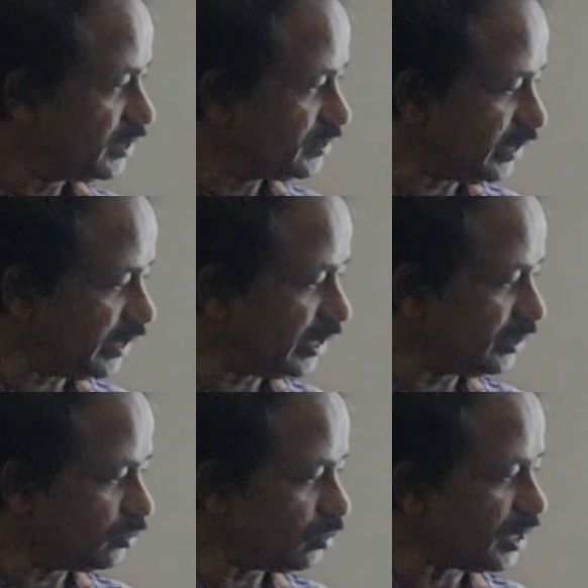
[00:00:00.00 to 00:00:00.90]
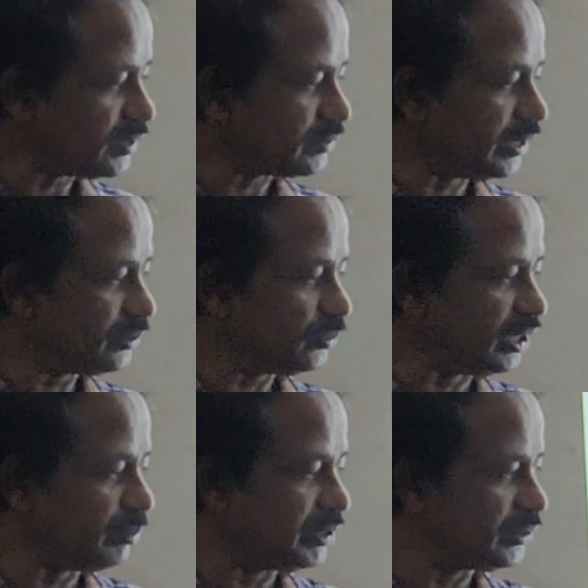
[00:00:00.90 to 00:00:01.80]
ck2 cos
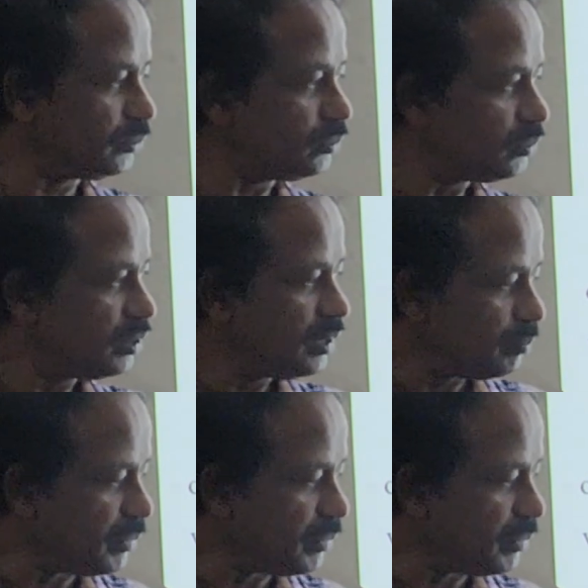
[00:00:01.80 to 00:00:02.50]
k2 a by 2